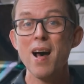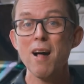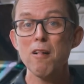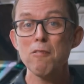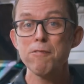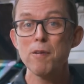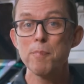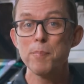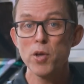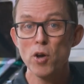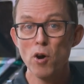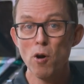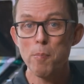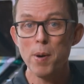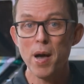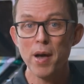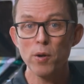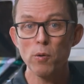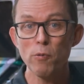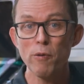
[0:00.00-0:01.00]
Alpha Pure
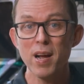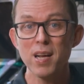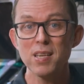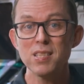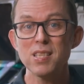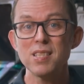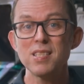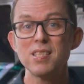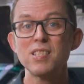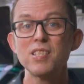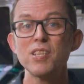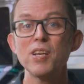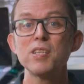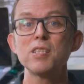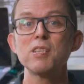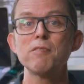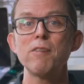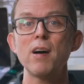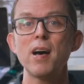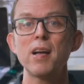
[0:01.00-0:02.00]
panel range is
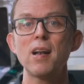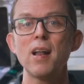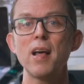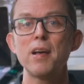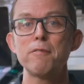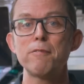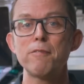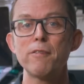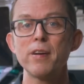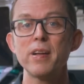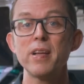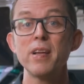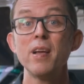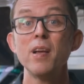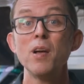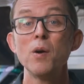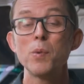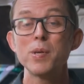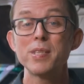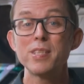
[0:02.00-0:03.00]
certified lead-free,
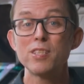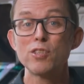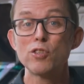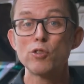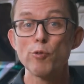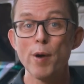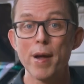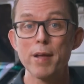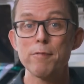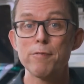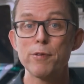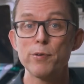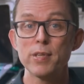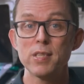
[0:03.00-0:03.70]
which is great for